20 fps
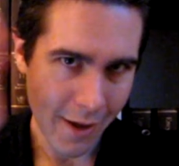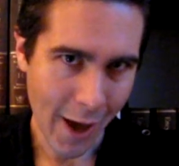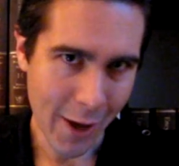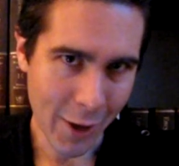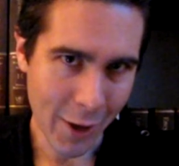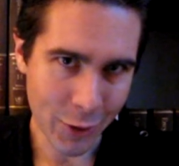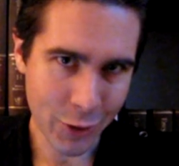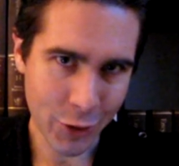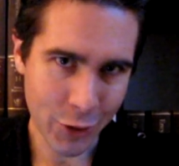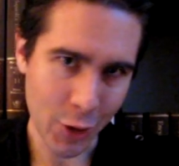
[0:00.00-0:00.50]
Hey
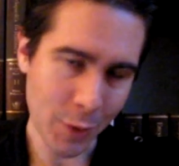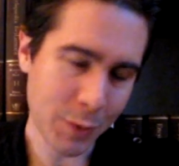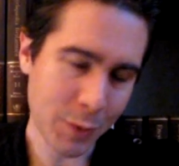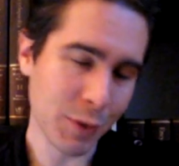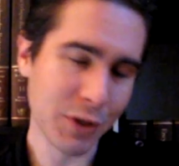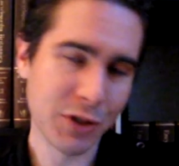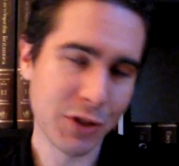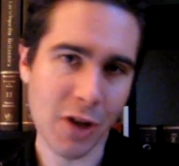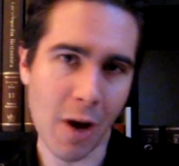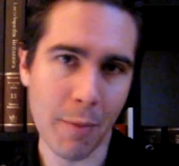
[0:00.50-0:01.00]
YouTube, it's
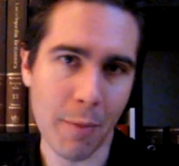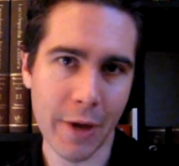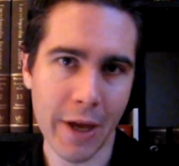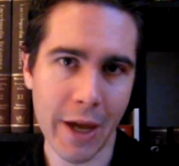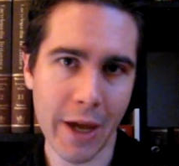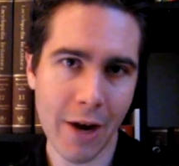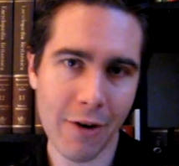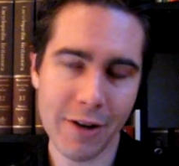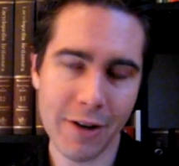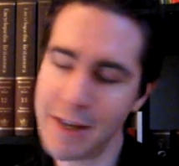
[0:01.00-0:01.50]
SwissTopper
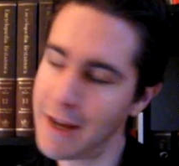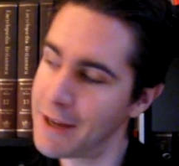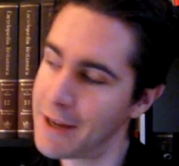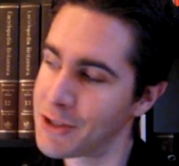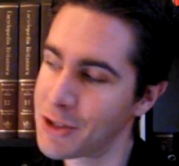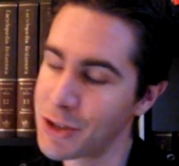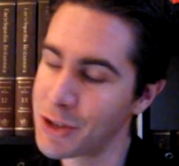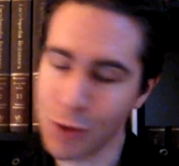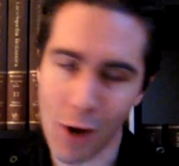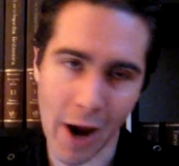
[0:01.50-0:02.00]
here, and yes,
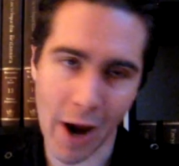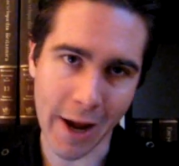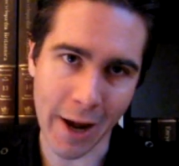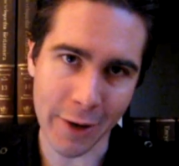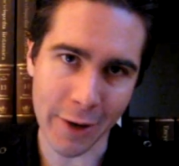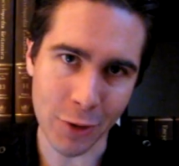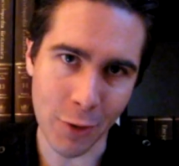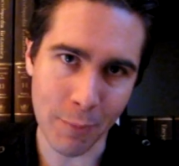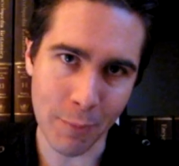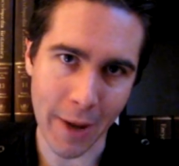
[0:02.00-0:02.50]
trying
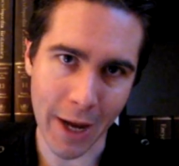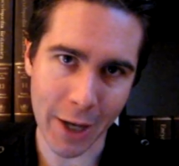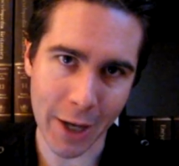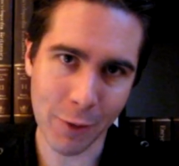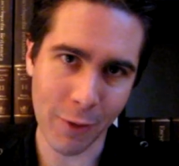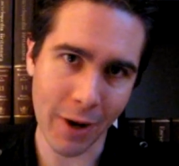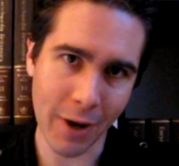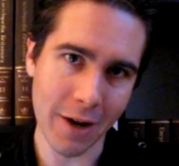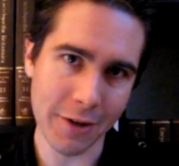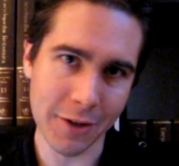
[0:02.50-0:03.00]
out a new
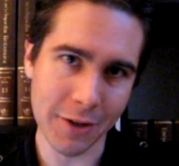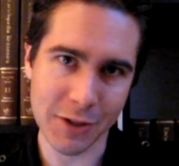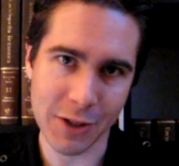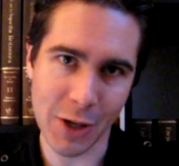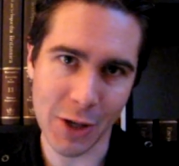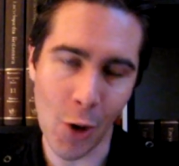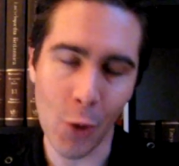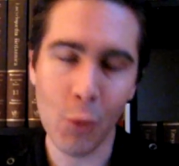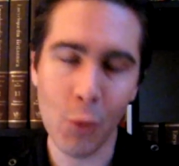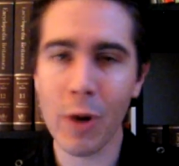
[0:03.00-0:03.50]
background. It's
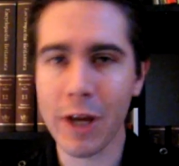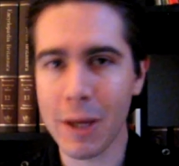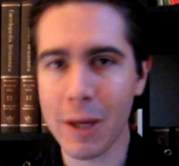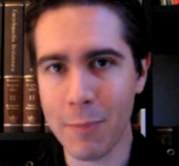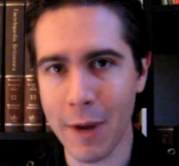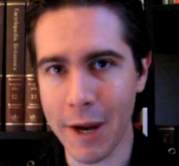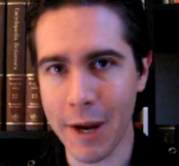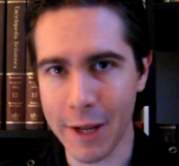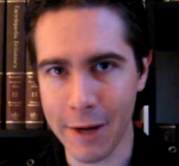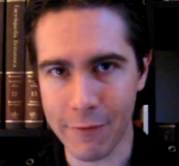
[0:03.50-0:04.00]
the old
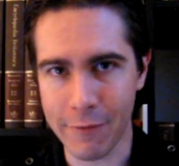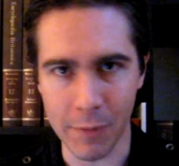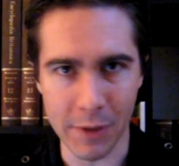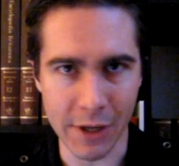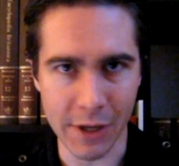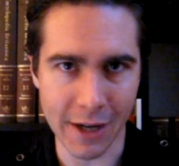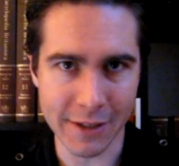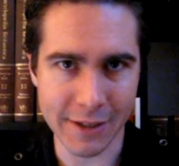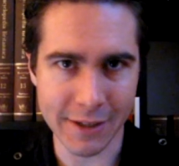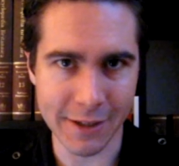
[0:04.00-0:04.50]
Wikipedia from the
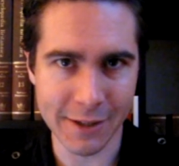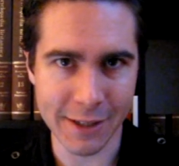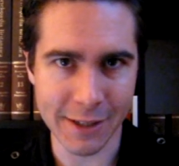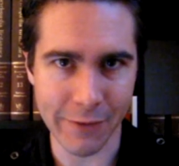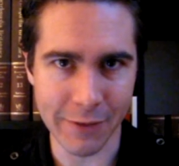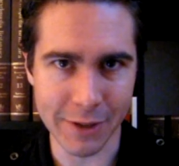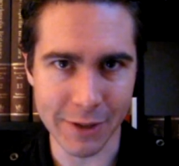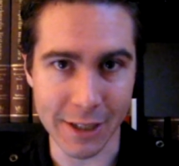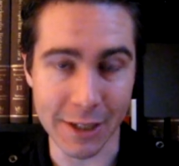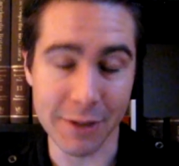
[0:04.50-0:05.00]

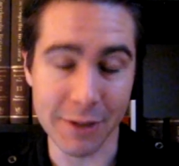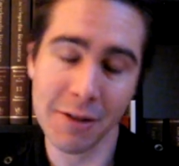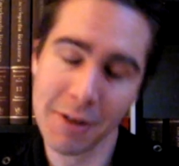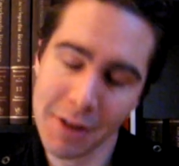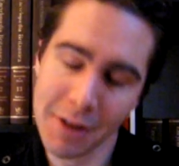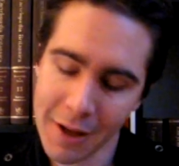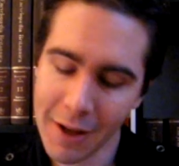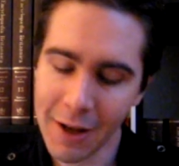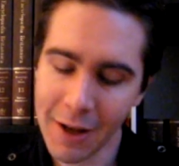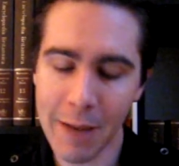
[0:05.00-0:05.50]
1970s.
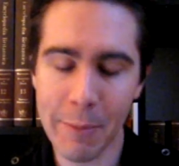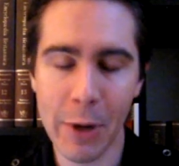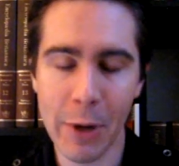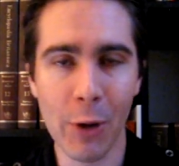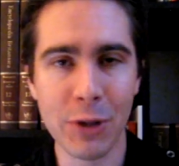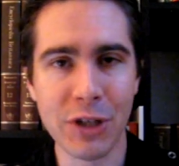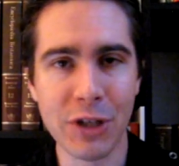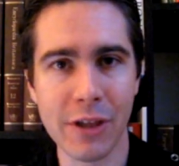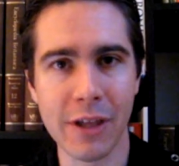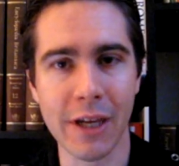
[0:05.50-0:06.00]
Let me know
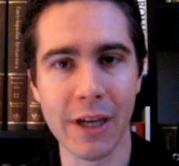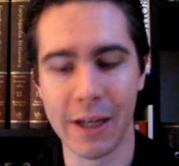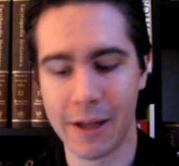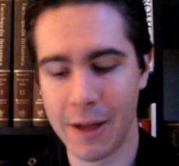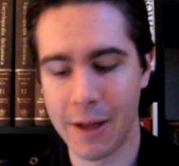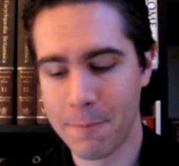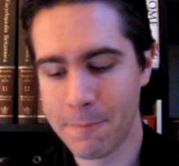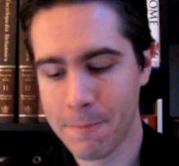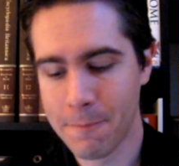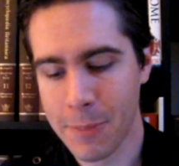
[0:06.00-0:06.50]
what you think.
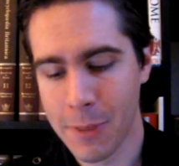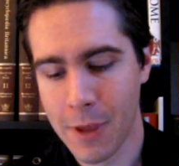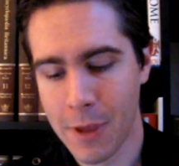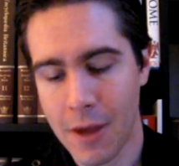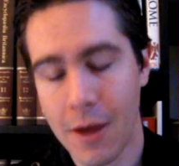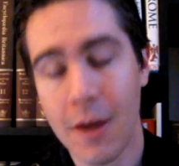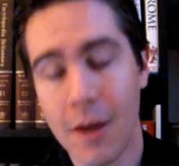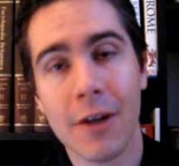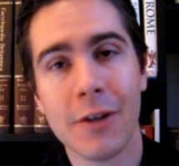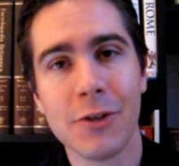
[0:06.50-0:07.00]

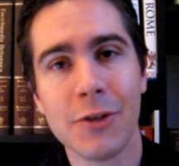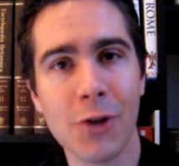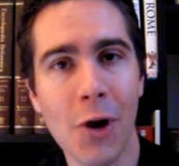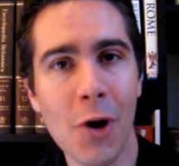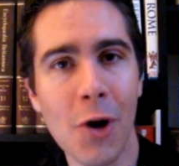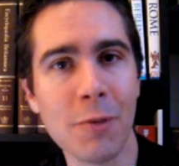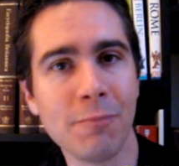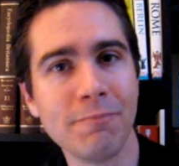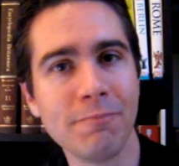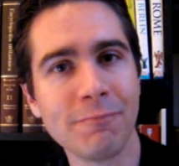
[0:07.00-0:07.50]

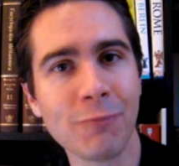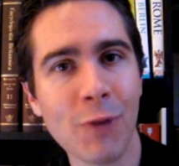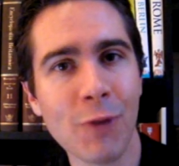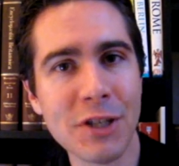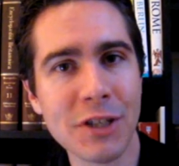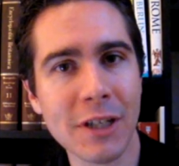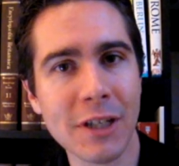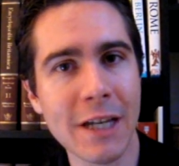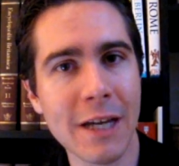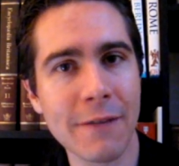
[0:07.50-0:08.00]
So,
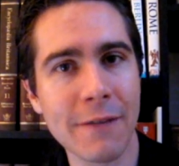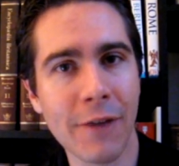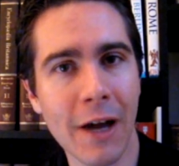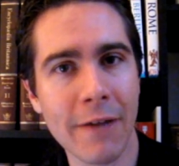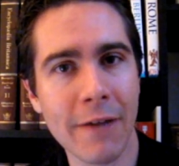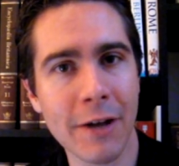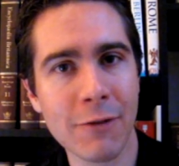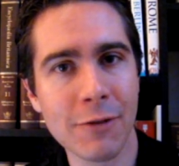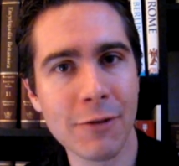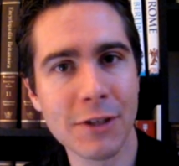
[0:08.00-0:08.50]
recently hit
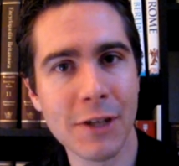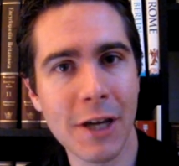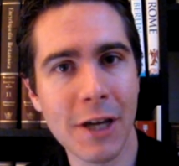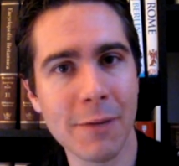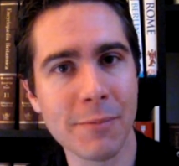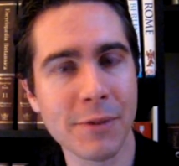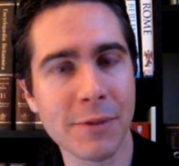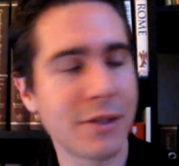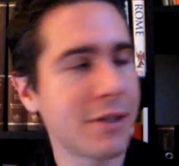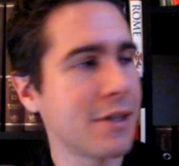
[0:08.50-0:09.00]
500
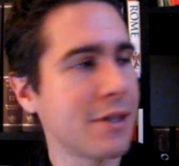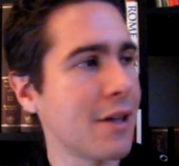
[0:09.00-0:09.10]
subs.